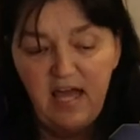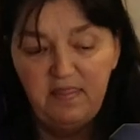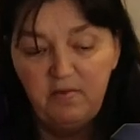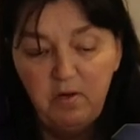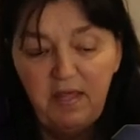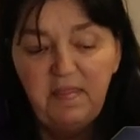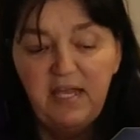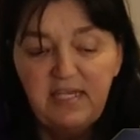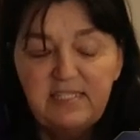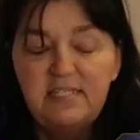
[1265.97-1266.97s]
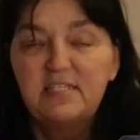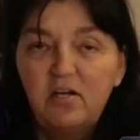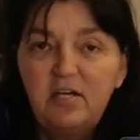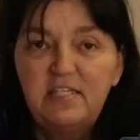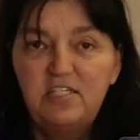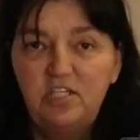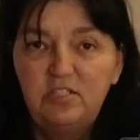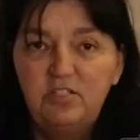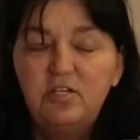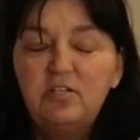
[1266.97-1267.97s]
And the one that is inside this
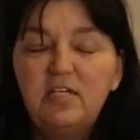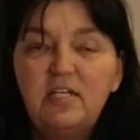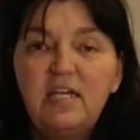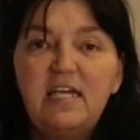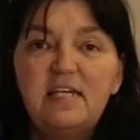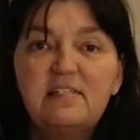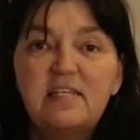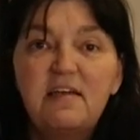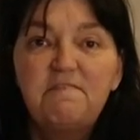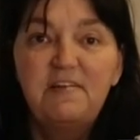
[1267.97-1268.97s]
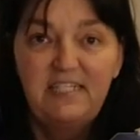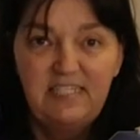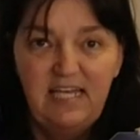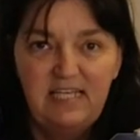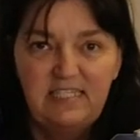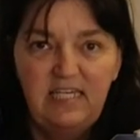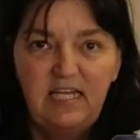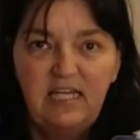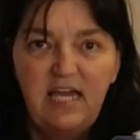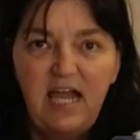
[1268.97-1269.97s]
little unit is
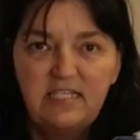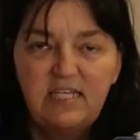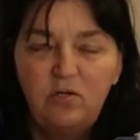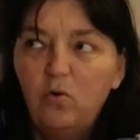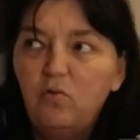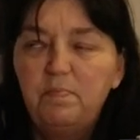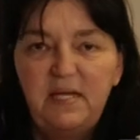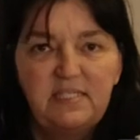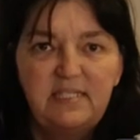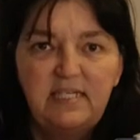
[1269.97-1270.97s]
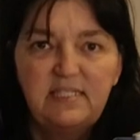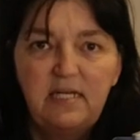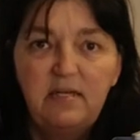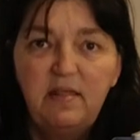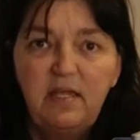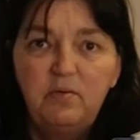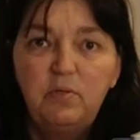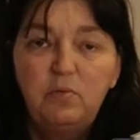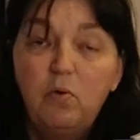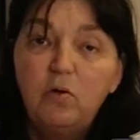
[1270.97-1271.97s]
fantastic. It has all the best things in it that you
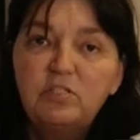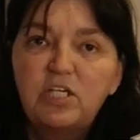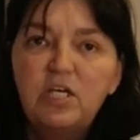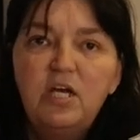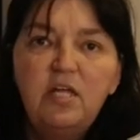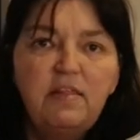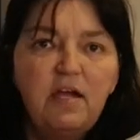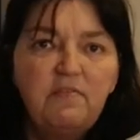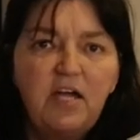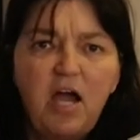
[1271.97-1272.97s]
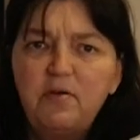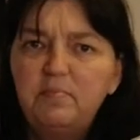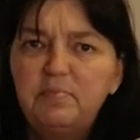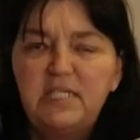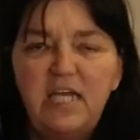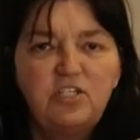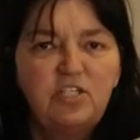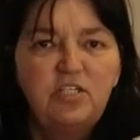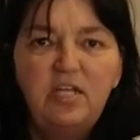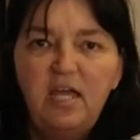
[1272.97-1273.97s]
would want, the overcurrent
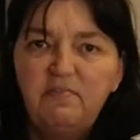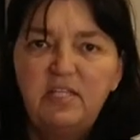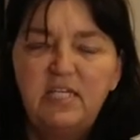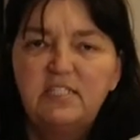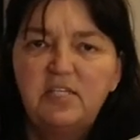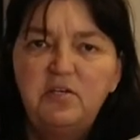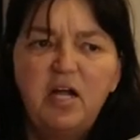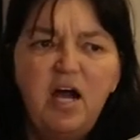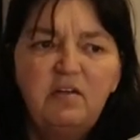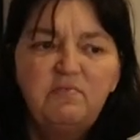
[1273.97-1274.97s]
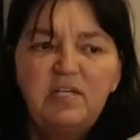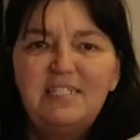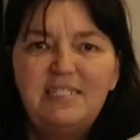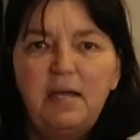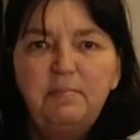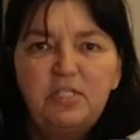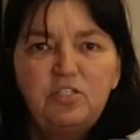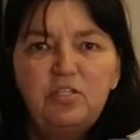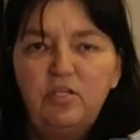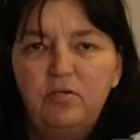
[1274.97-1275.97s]
protection, everything. So you can't really
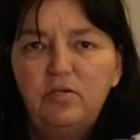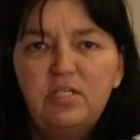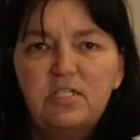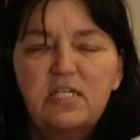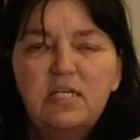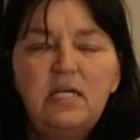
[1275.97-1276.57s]
damage the unit.